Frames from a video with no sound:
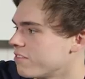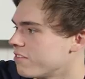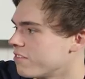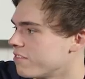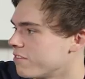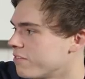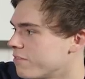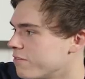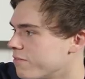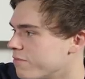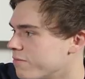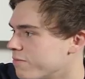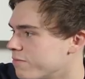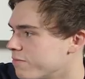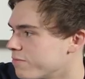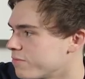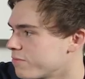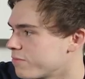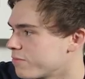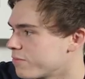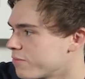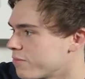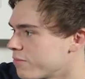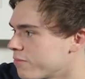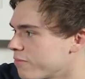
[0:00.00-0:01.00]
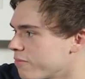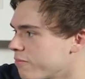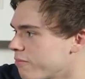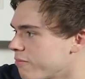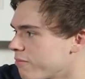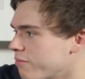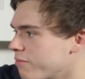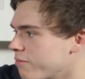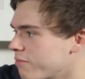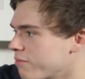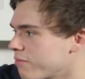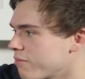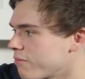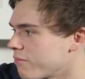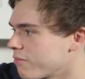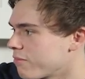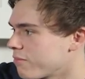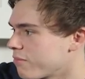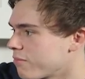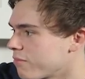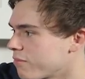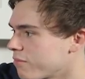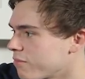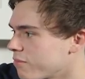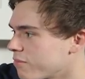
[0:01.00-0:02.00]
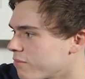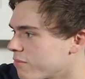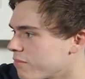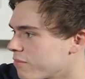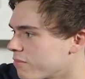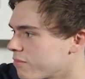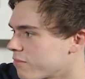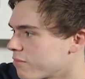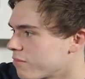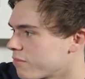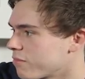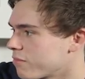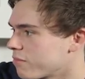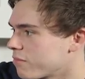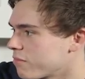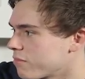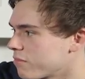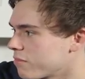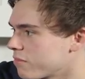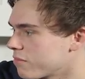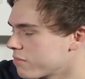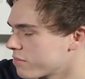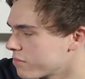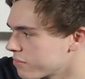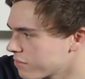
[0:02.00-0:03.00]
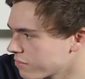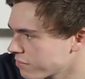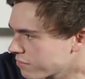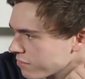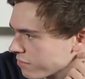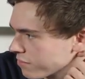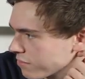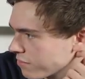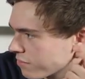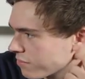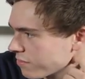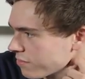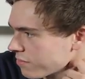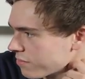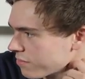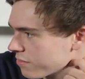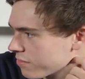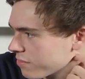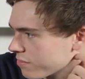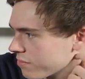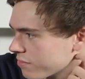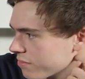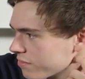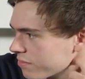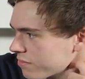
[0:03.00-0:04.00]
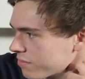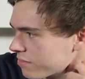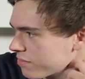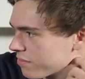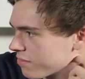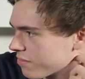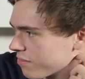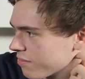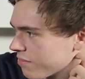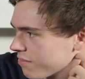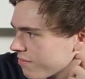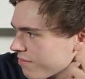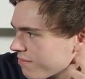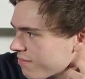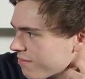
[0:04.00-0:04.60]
The person shown says nothing.